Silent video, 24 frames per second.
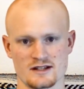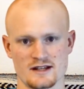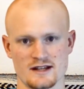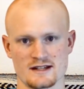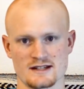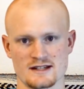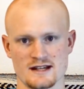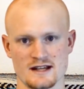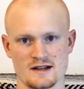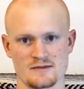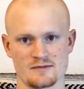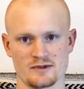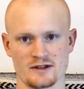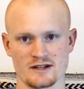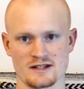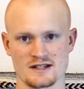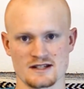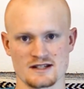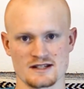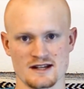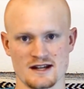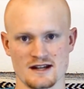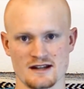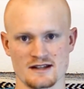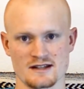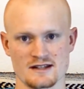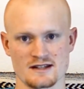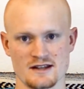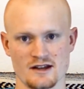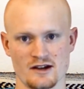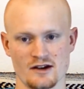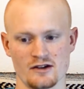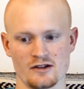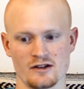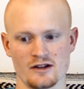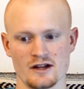that take place inside of the
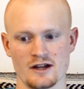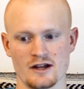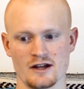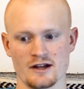cell.